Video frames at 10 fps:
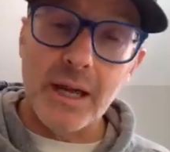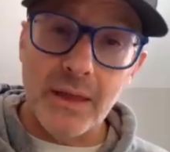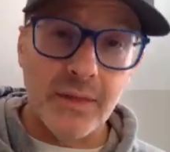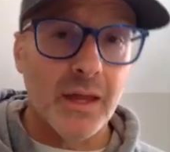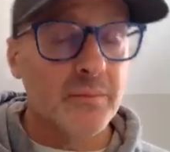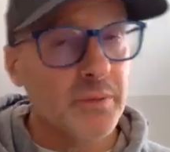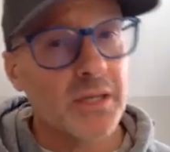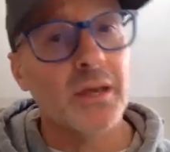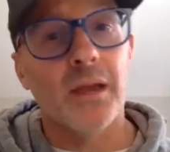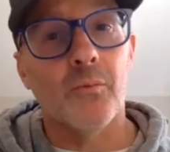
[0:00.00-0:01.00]
And then it
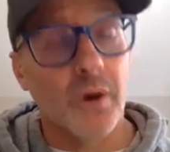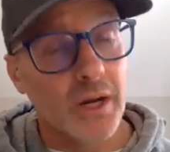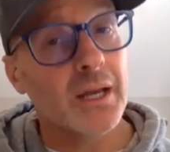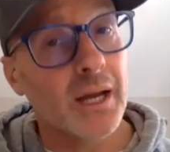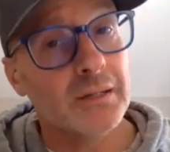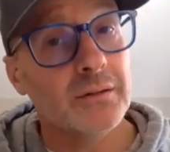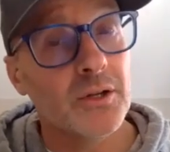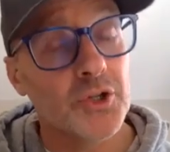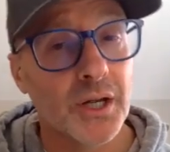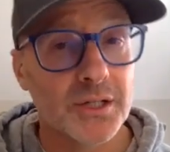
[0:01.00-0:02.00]
became, when I got a
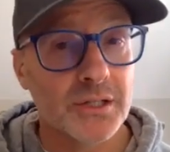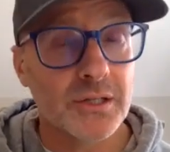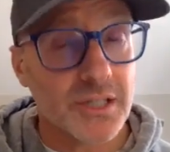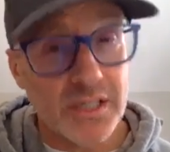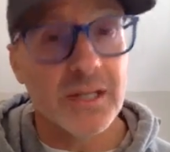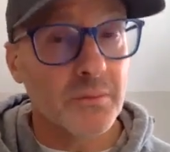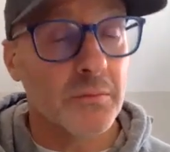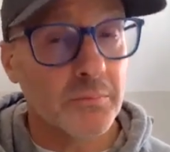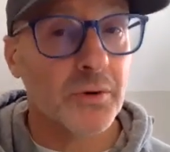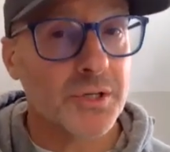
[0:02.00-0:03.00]
chance to see him
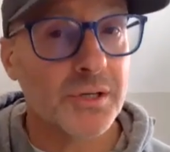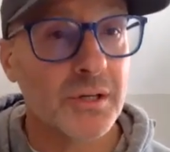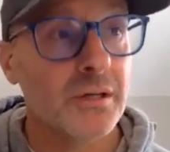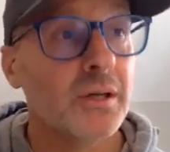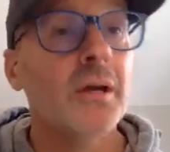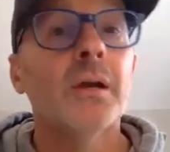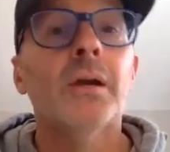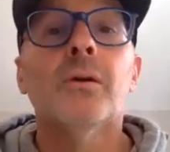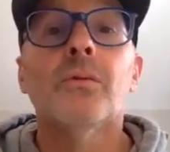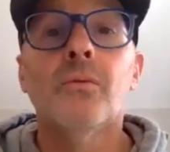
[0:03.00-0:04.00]
in person,
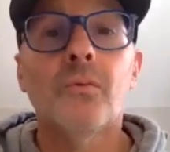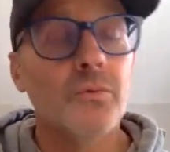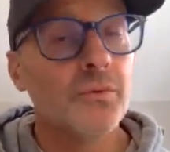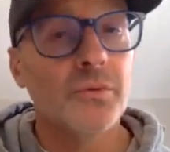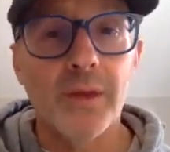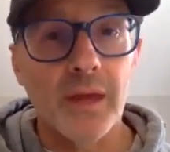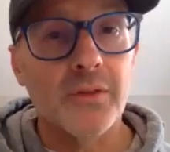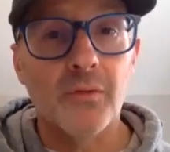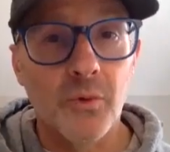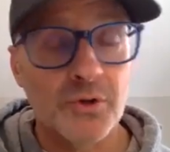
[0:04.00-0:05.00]

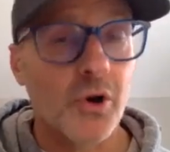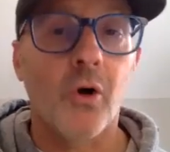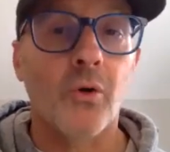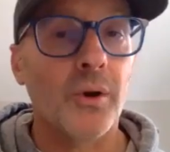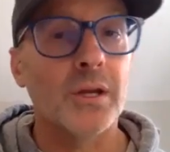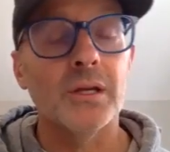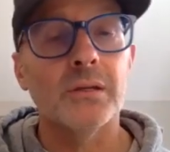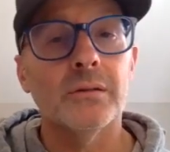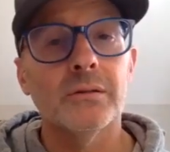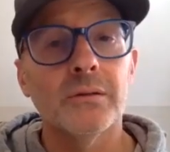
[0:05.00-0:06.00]
that was
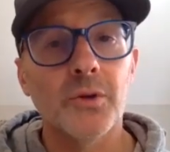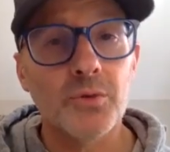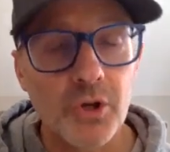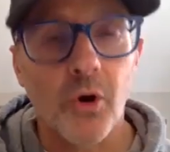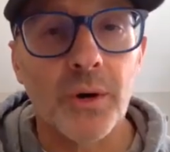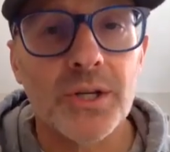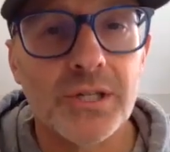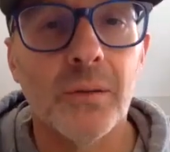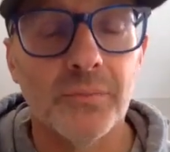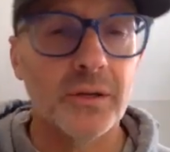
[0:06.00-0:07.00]
already there was already
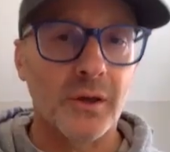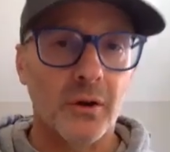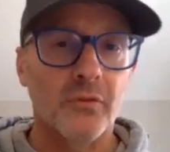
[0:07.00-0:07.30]
something there.